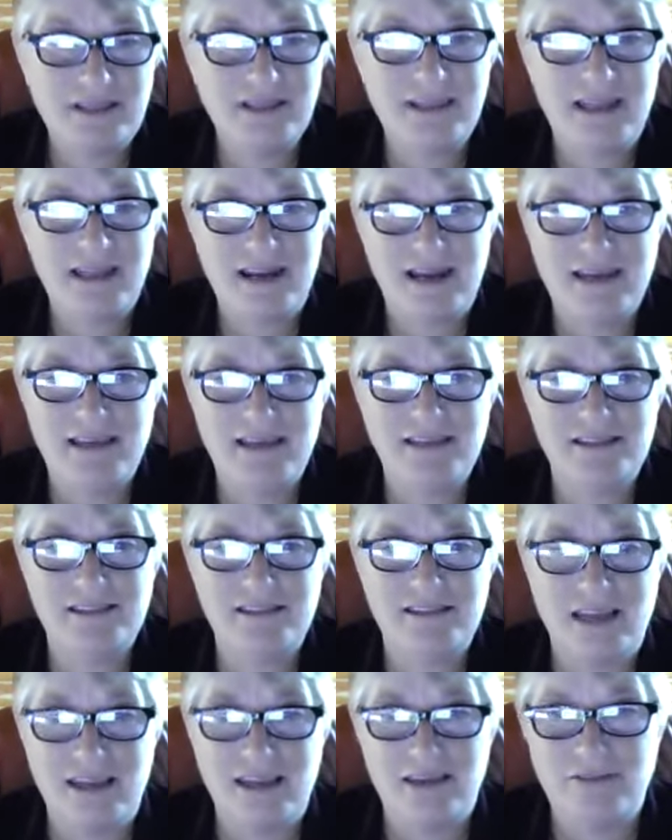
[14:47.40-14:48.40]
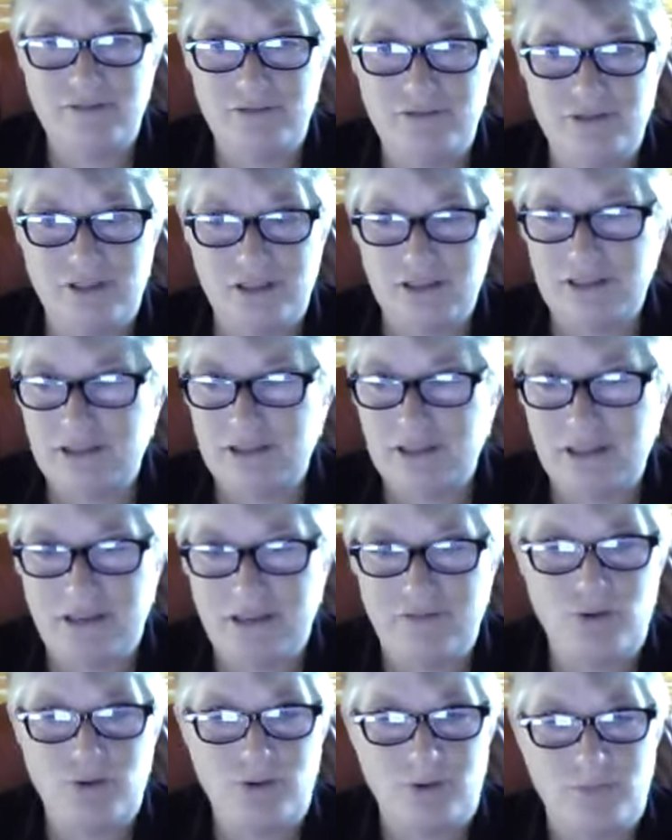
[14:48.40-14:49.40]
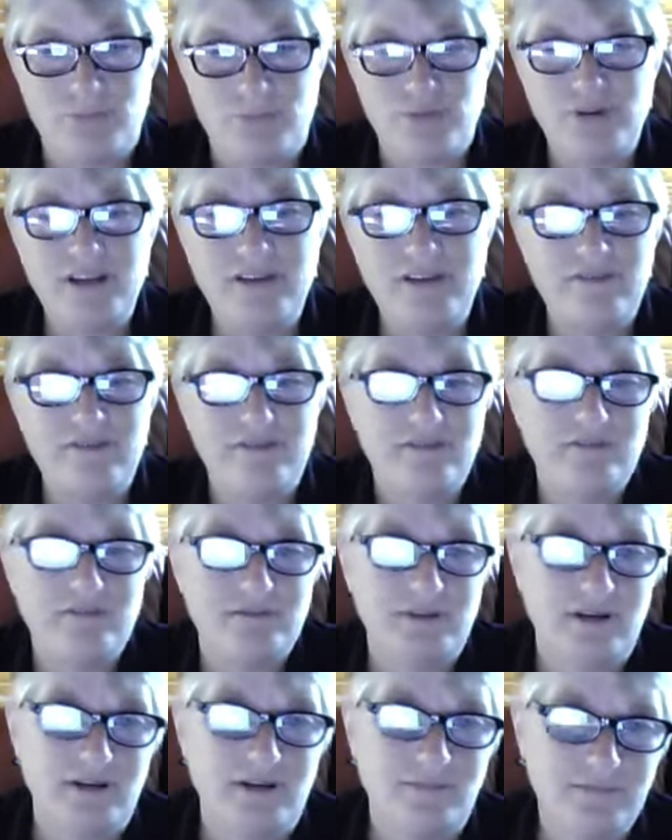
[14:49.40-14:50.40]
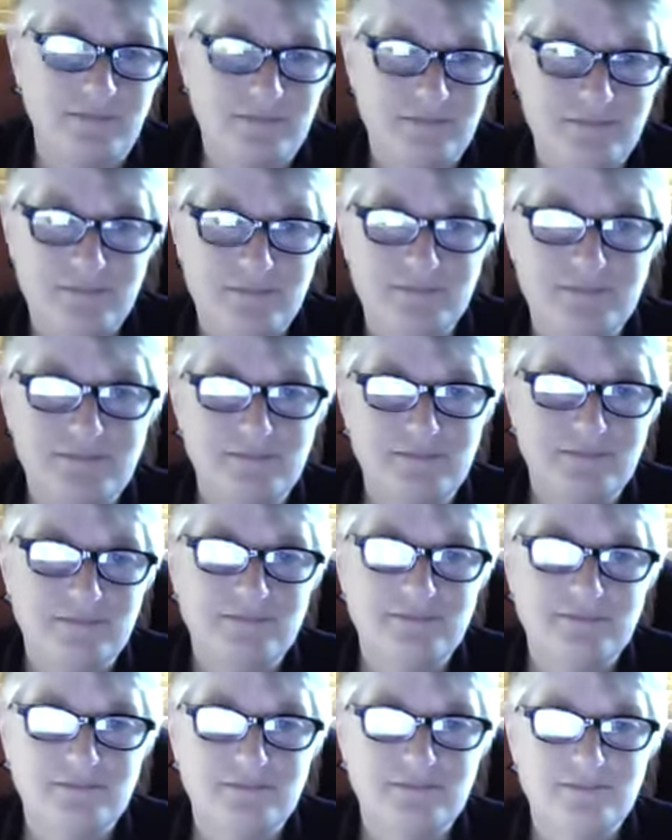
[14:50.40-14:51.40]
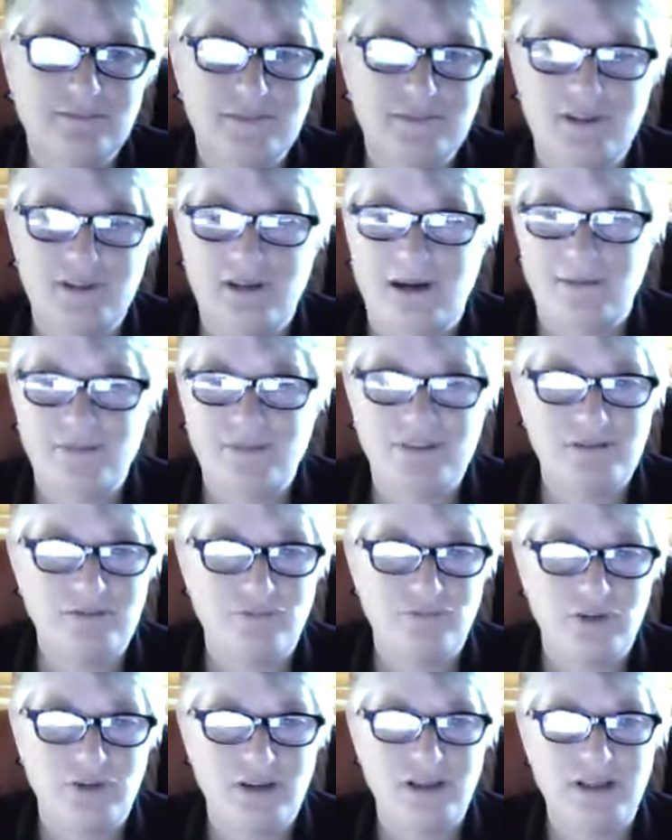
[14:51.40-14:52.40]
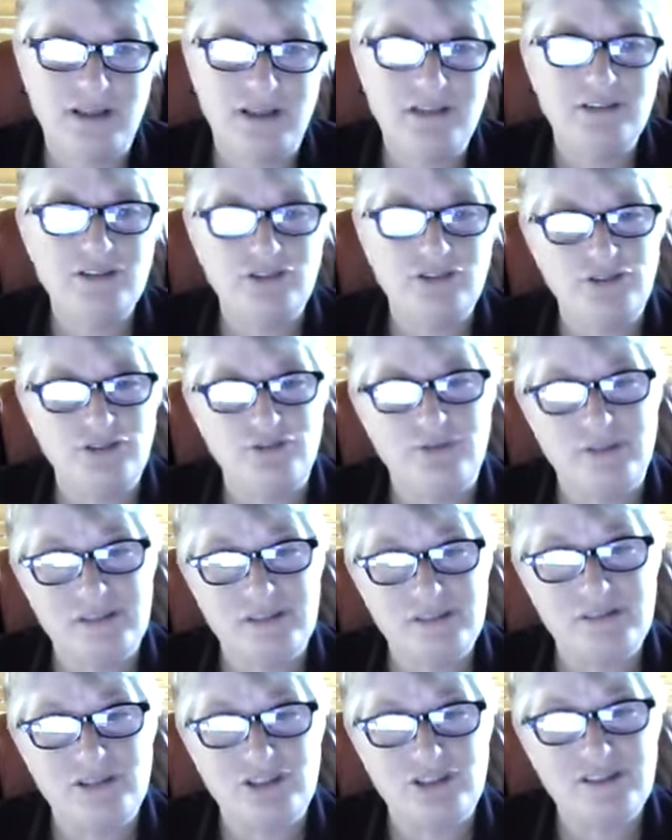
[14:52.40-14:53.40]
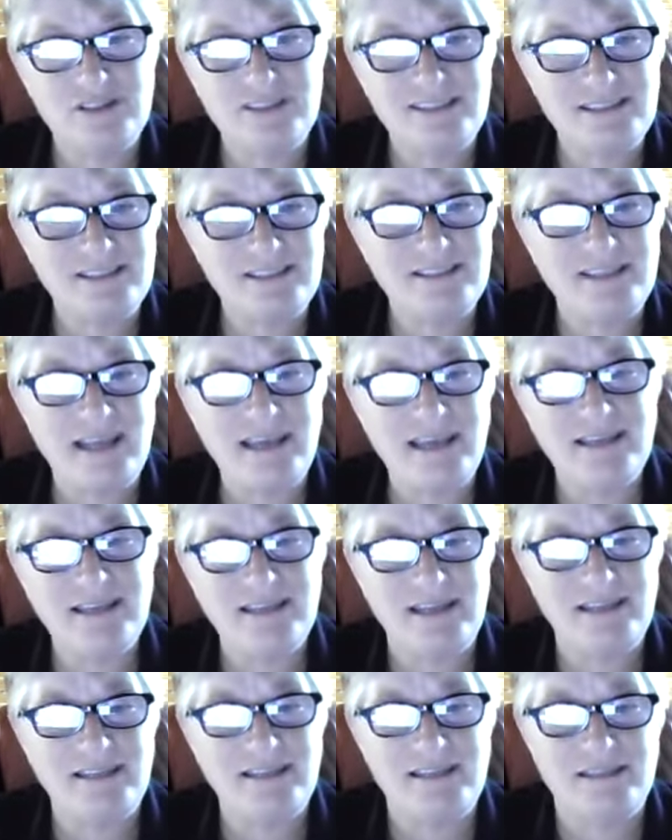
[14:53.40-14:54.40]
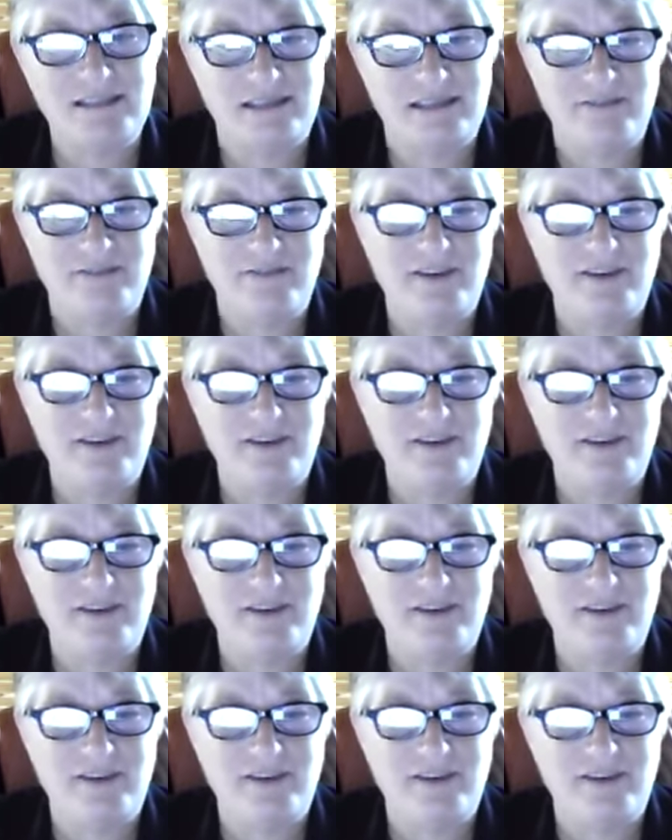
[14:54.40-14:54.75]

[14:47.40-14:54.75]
thing that I can say, just to give you a brief um, synopsis yeah. of what you need to do is just stay connected to the